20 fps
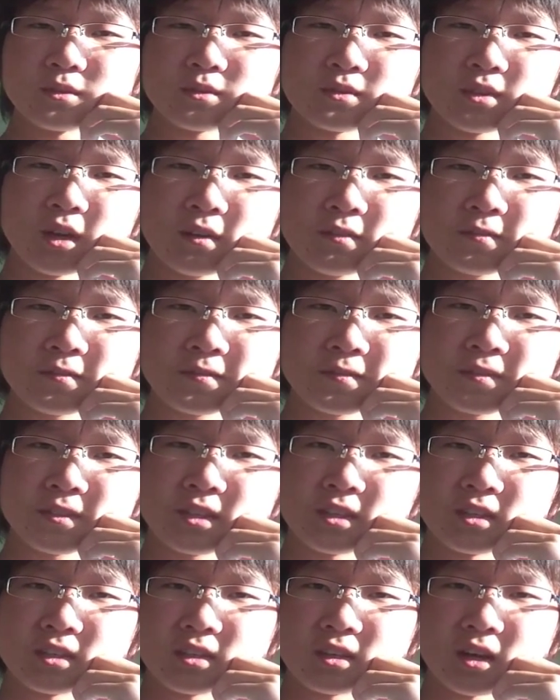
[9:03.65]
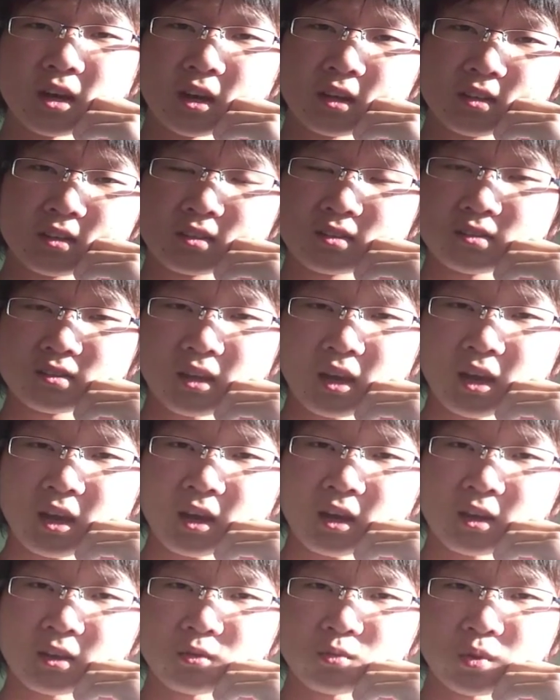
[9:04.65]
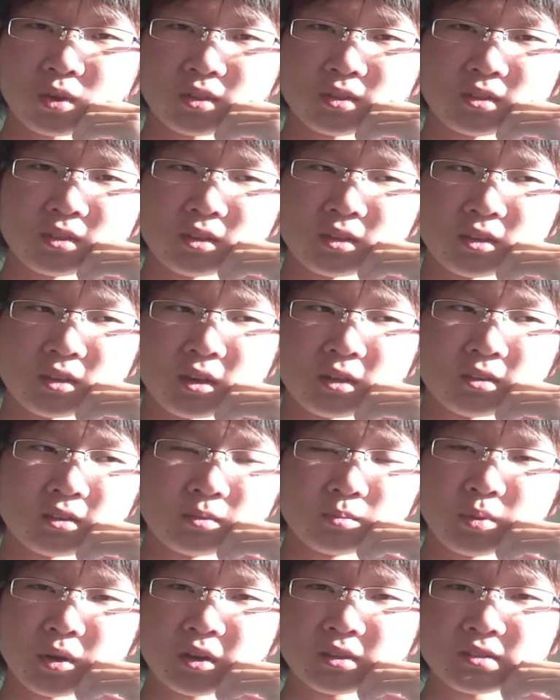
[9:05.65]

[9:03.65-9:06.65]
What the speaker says: to roughly understand what the other